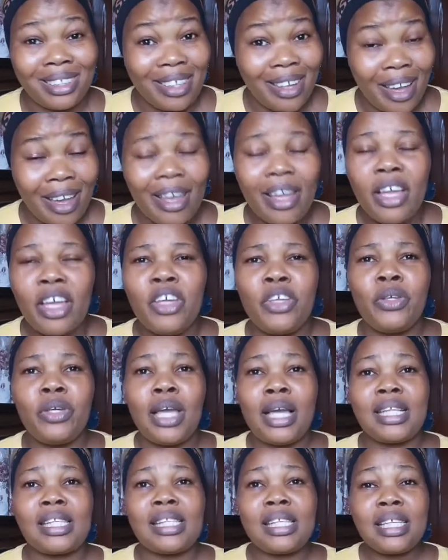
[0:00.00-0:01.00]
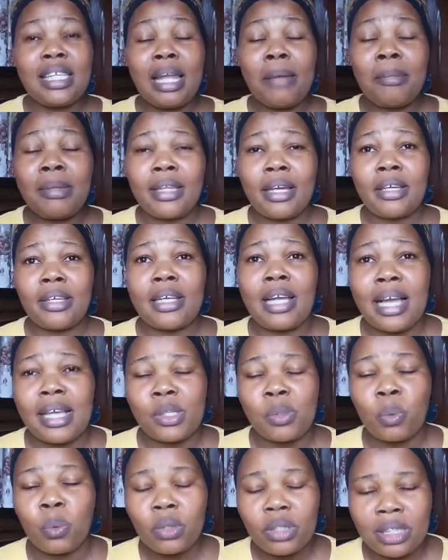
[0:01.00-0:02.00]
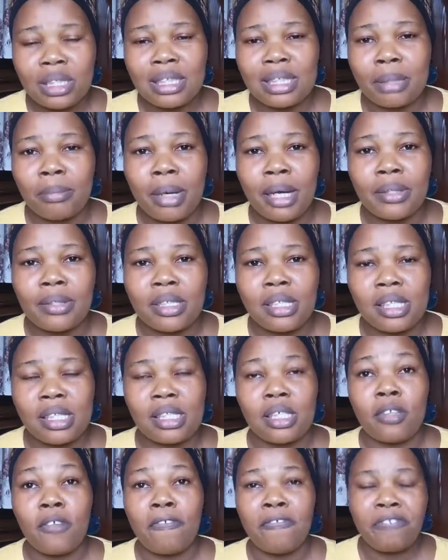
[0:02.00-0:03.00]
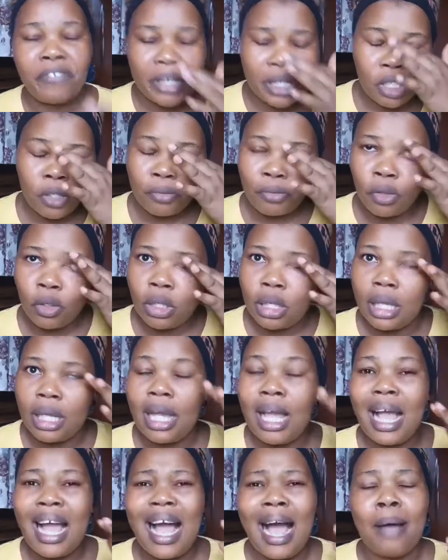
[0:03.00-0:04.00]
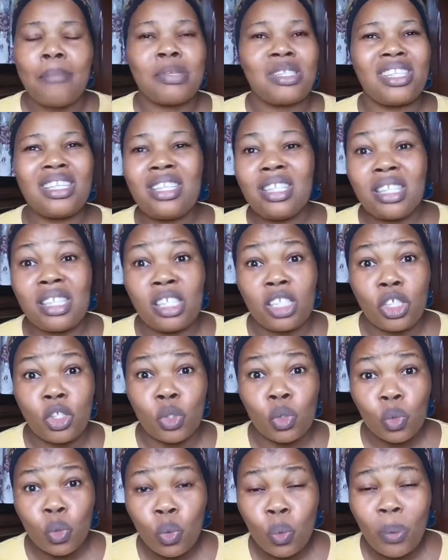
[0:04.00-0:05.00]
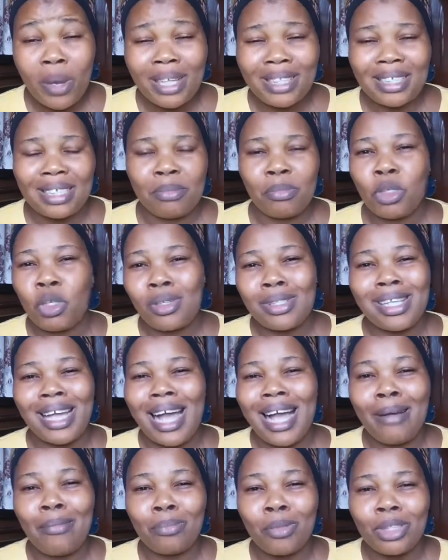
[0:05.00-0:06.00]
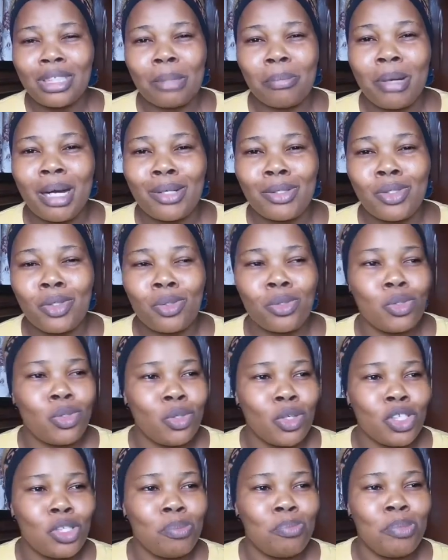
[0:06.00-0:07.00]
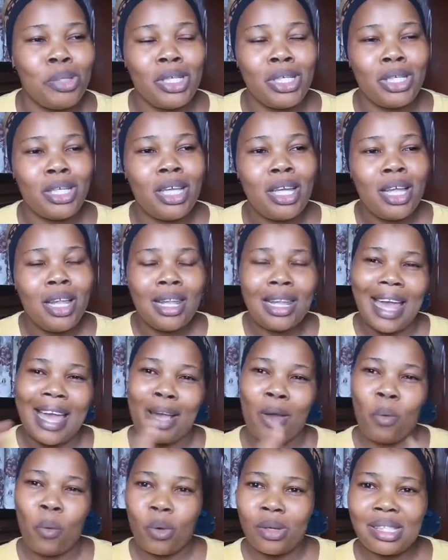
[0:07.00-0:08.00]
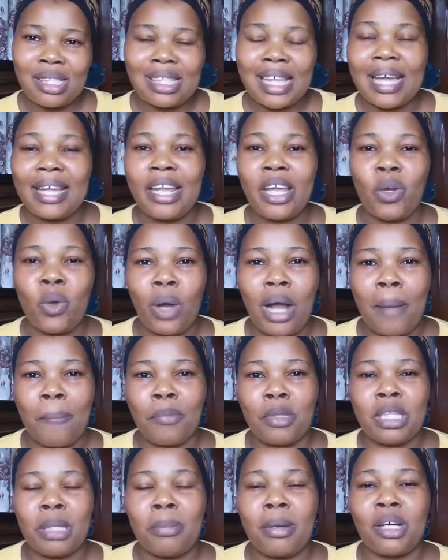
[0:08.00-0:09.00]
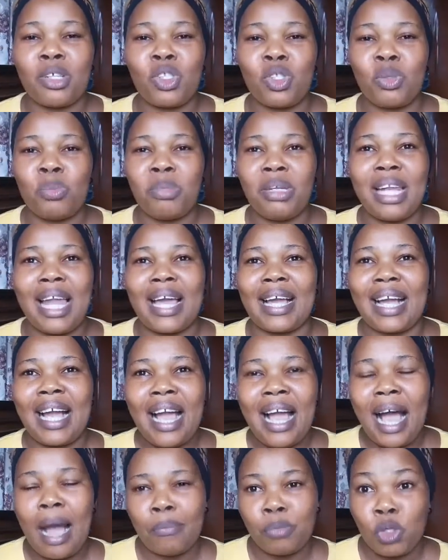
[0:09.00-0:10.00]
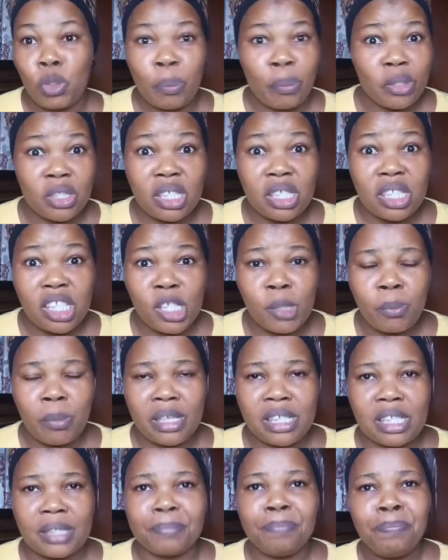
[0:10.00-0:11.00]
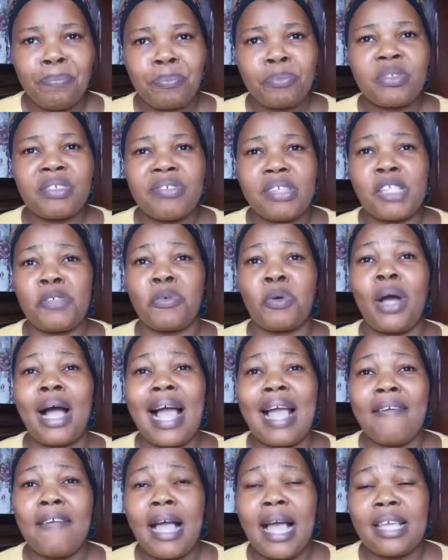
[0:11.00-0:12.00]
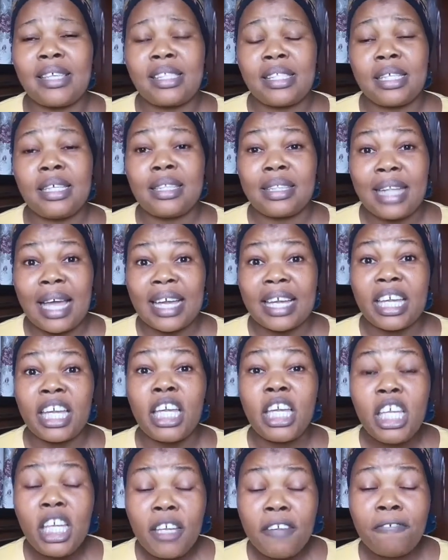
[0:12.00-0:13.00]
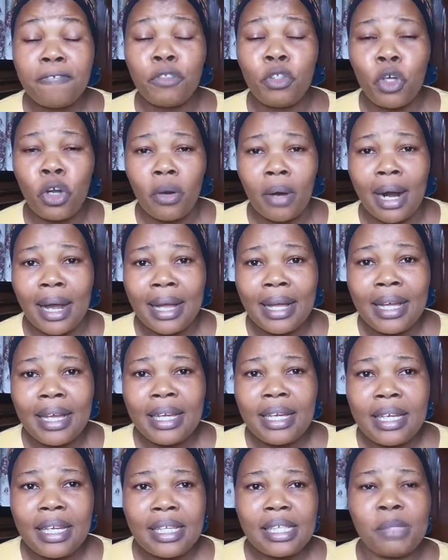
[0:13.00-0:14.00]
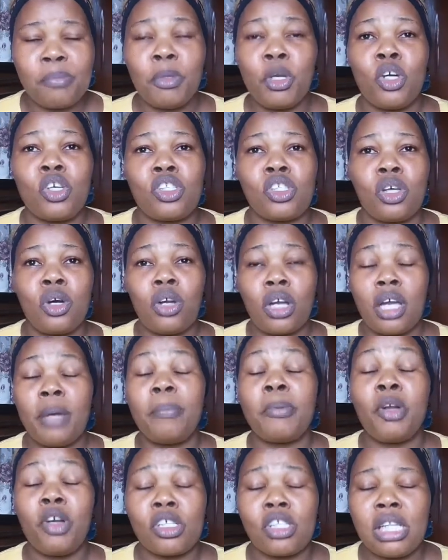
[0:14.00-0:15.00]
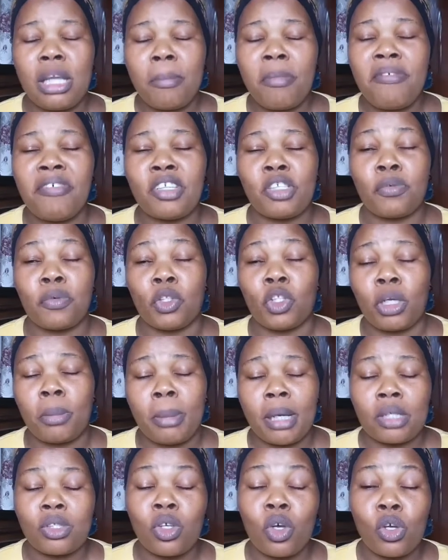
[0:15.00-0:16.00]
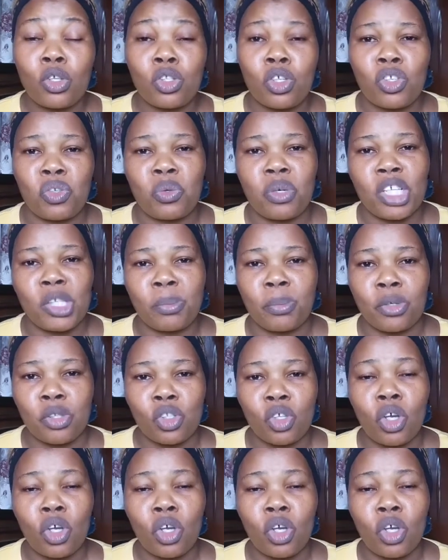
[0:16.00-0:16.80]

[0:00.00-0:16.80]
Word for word: Yeah, you get, see, let me tell you guys one thing about this thing. First of all, eh, I'm seeing it in a two-way thing, because I'm not about to just be like one-sided, or I'm not about to be like I'm supporting this person. First of all, I, I see it like, if Dora is, because okay, because let me first of all talk about Ozo's response.